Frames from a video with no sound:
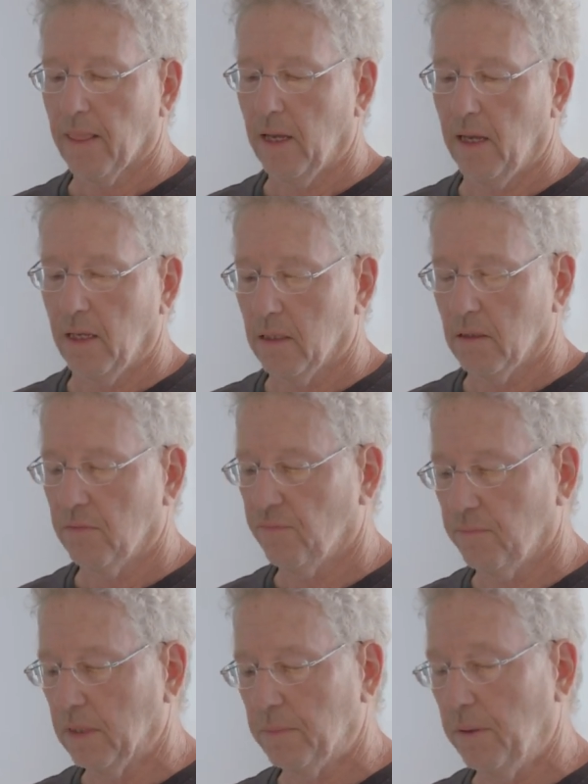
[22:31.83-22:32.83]
And,
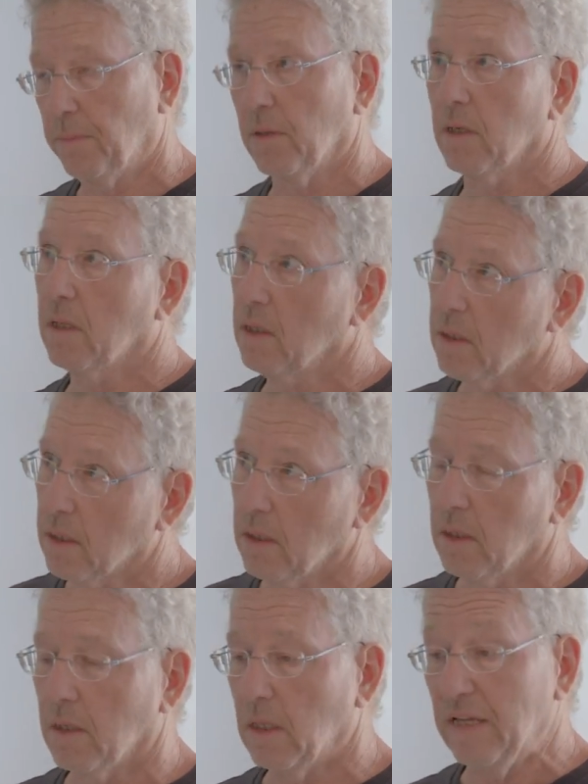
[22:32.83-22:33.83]
but people,
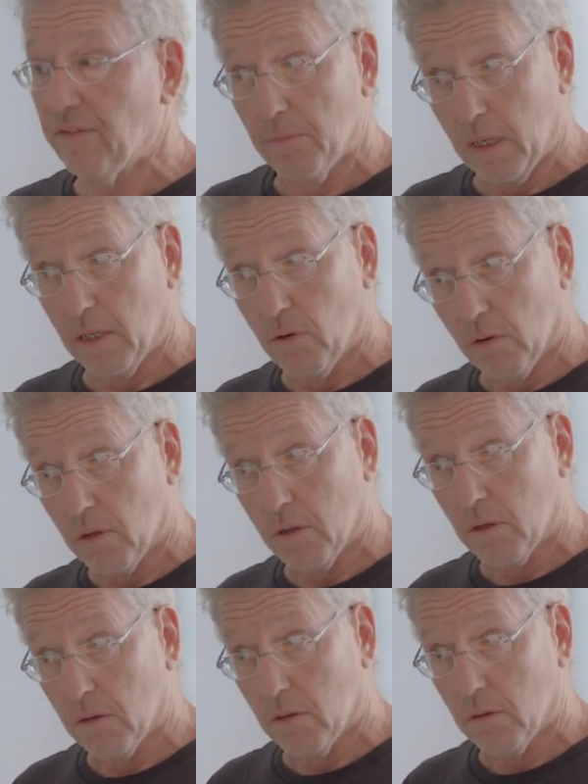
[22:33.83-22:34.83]
even my
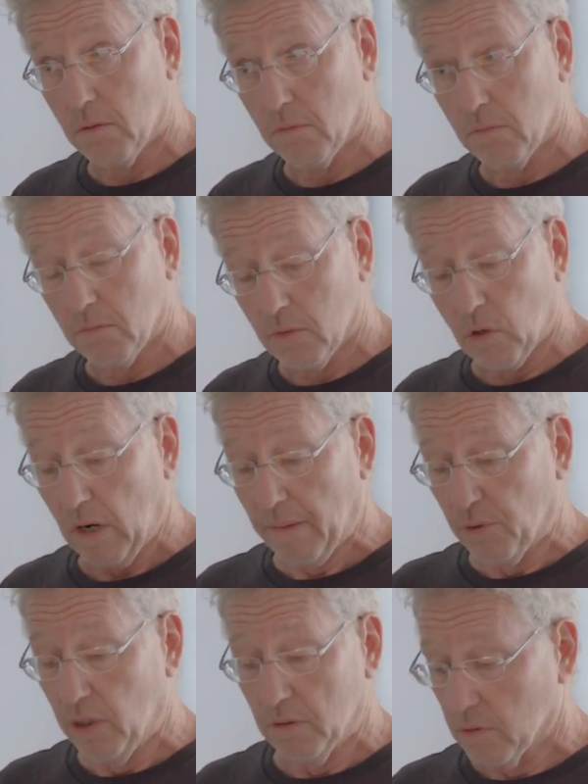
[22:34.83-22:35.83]

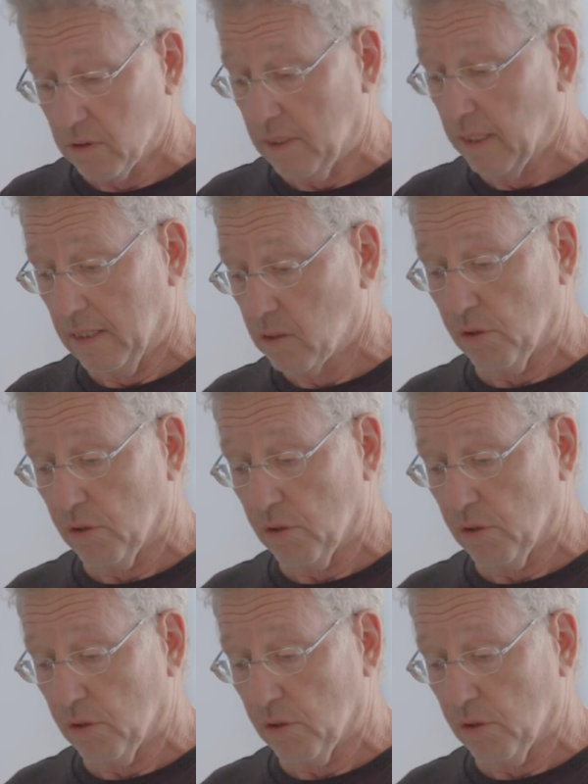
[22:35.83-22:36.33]
collaborators think it's